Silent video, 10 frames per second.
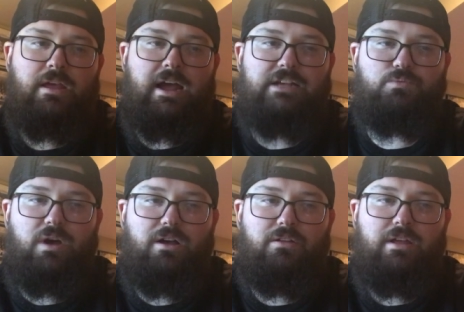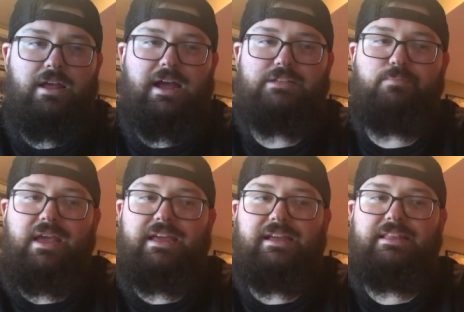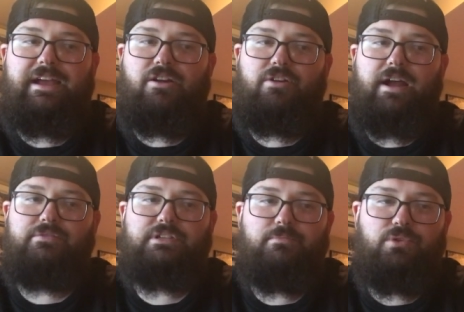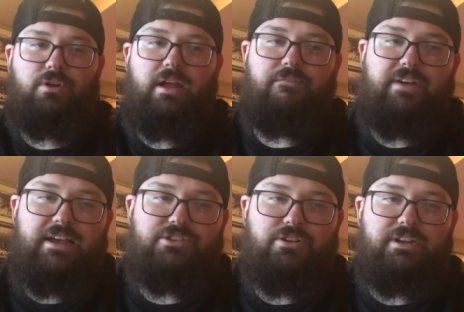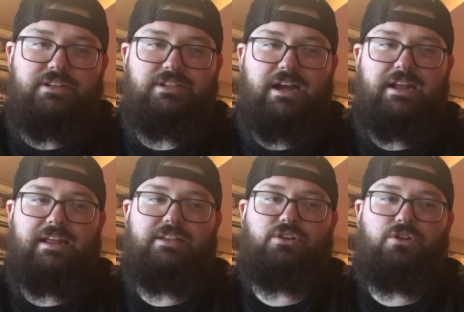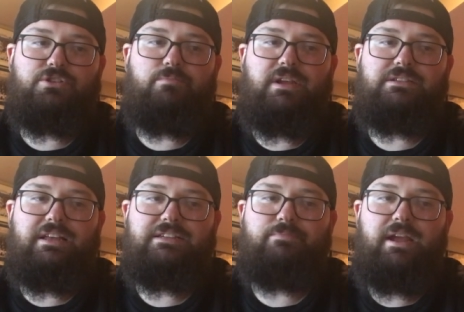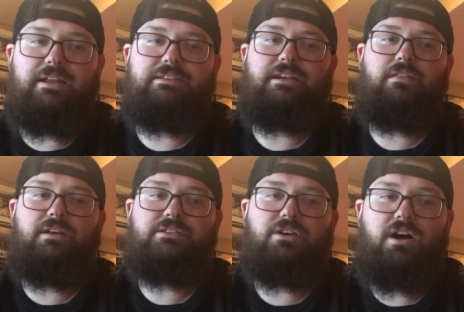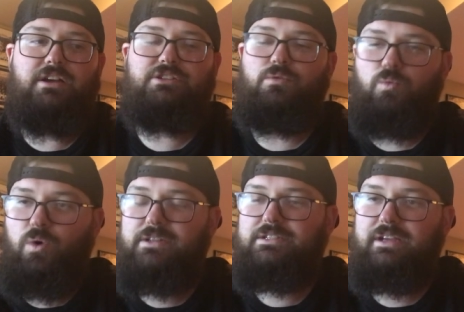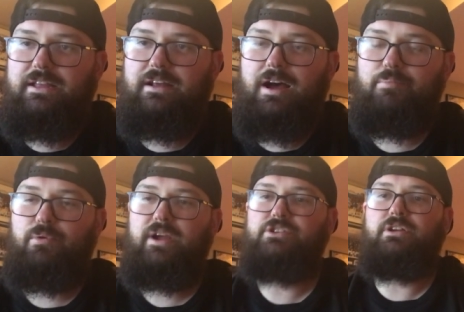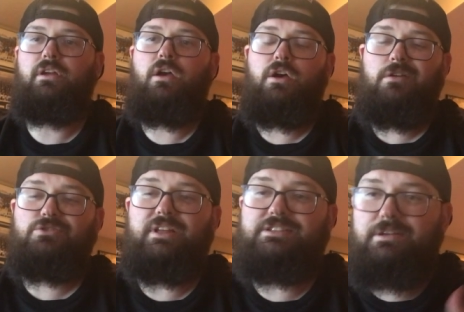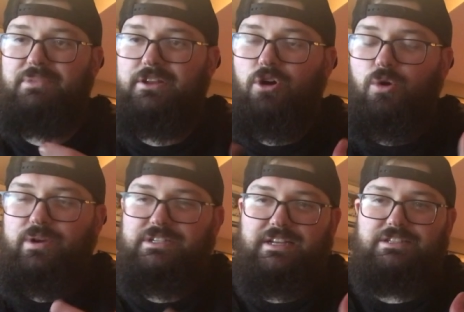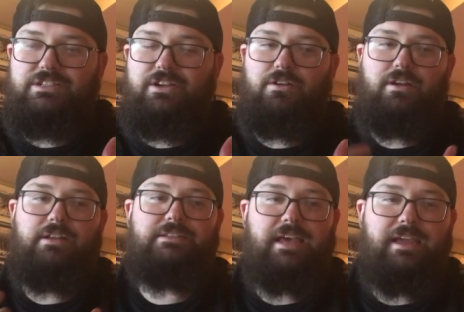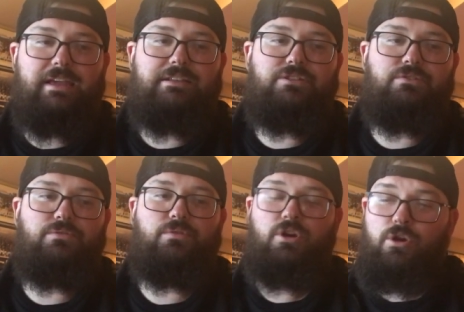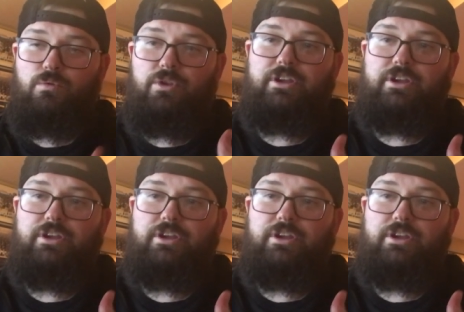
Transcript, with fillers: as well as making the aircraft simpler and faster to design. It also means less maintenance and less cost once in operation. So that's something to always consider and take into really